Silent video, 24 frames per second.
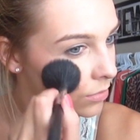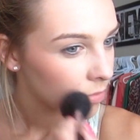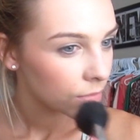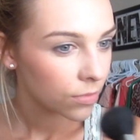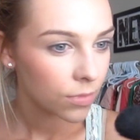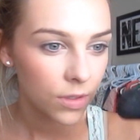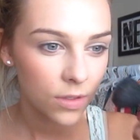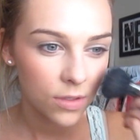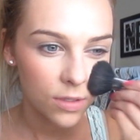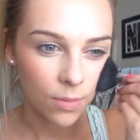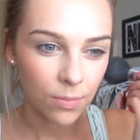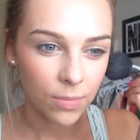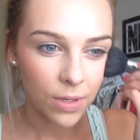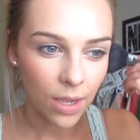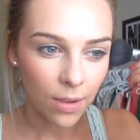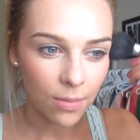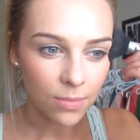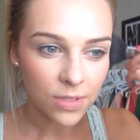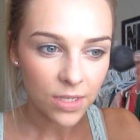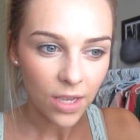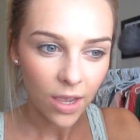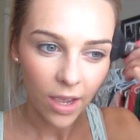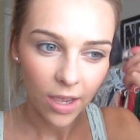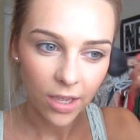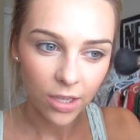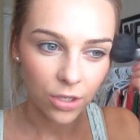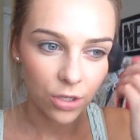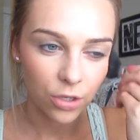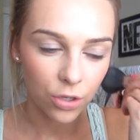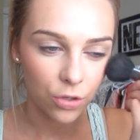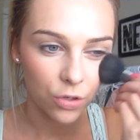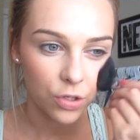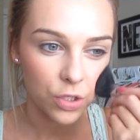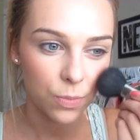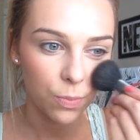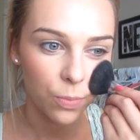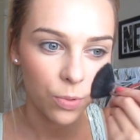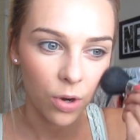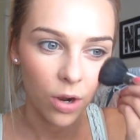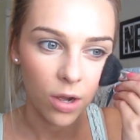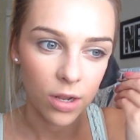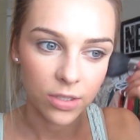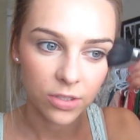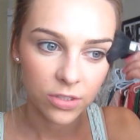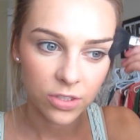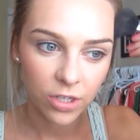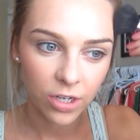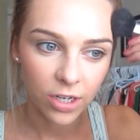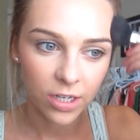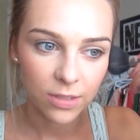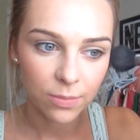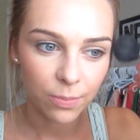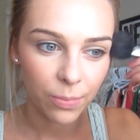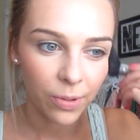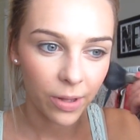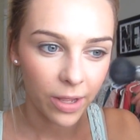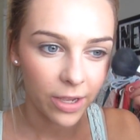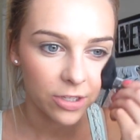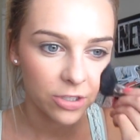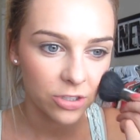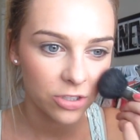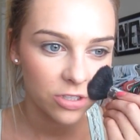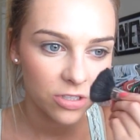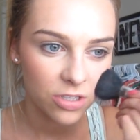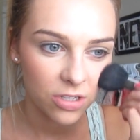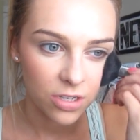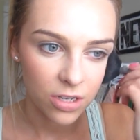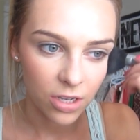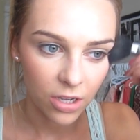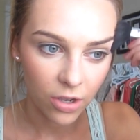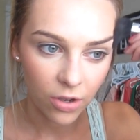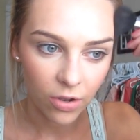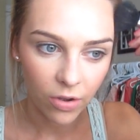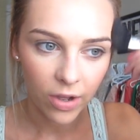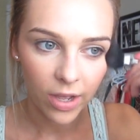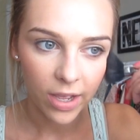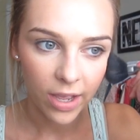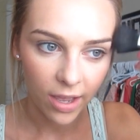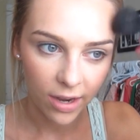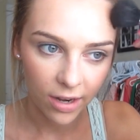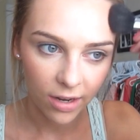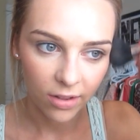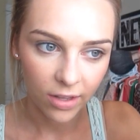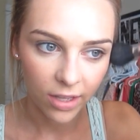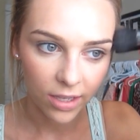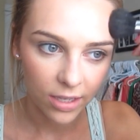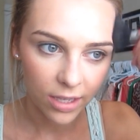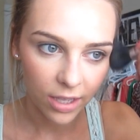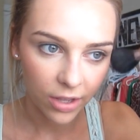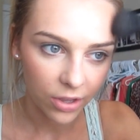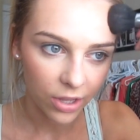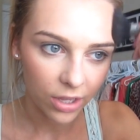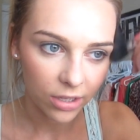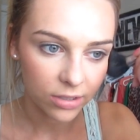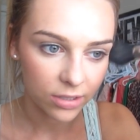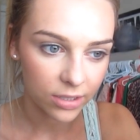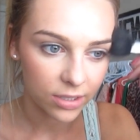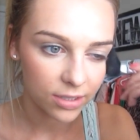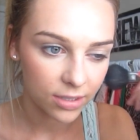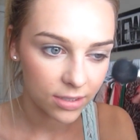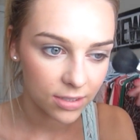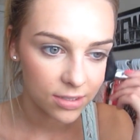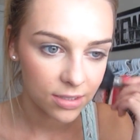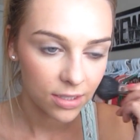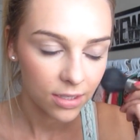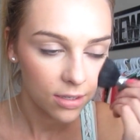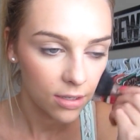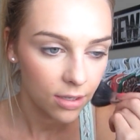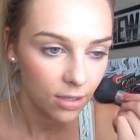Sometimes I use bronzer as blush too. I kind of like how that looks.